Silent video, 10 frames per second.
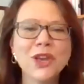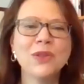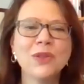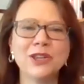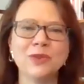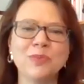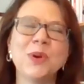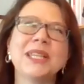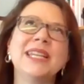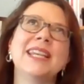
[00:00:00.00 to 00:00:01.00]
though that you're
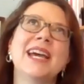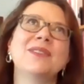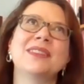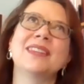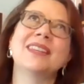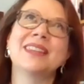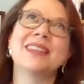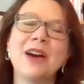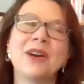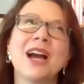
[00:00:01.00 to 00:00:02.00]
pointing out the
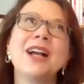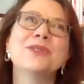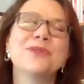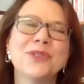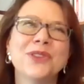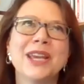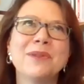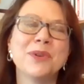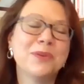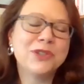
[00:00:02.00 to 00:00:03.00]
how colorful they
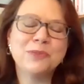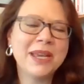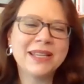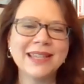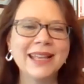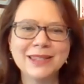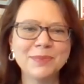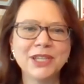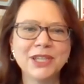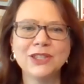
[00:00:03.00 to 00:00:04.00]
were, which makes sense
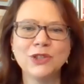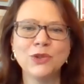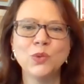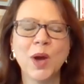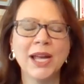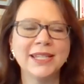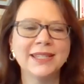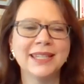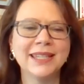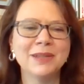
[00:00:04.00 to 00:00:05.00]
because you want to
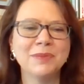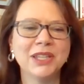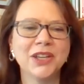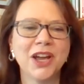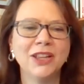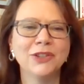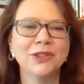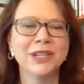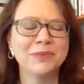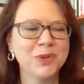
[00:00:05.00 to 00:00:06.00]
see them in color
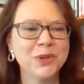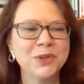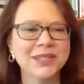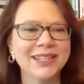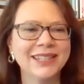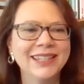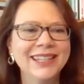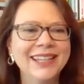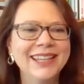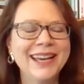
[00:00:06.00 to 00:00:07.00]
in person.
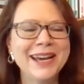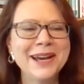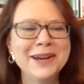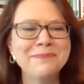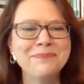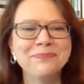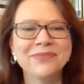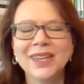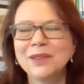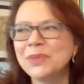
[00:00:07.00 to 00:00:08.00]
Um,
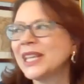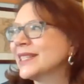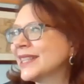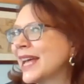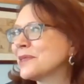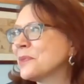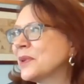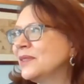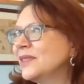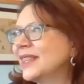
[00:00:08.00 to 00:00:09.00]
because that's
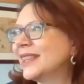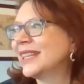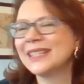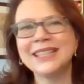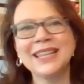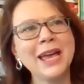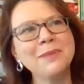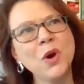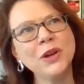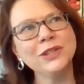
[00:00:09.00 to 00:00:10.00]
one of the things that
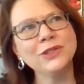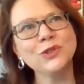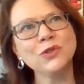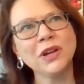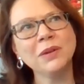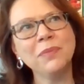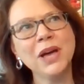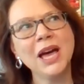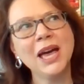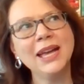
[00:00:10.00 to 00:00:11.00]
I'm always struck
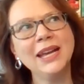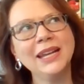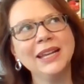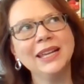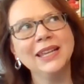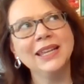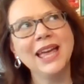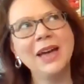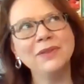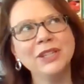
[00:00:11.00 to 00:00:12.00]
by
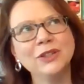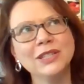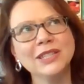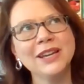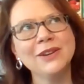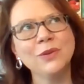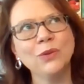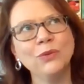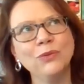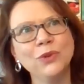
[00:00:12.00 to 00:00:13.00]
having looked at
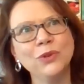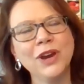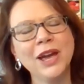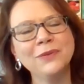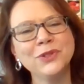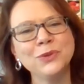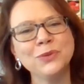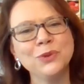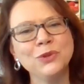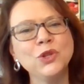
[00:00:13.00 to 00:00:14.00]
old photographs.
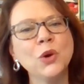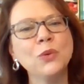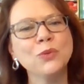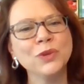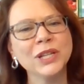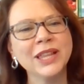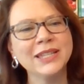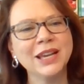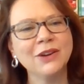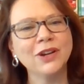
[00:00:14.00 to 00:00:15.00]
You you don't
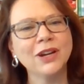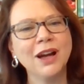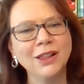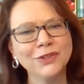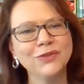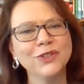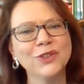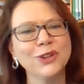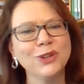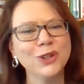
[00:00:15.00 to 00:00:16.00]
realize how colorful
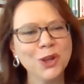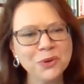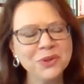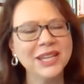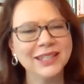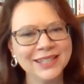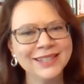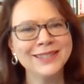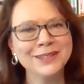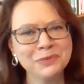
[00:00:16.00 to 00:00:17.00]
the clothing
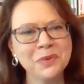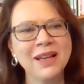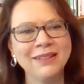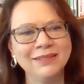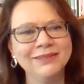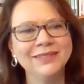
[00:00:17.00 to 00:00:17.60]
is as well.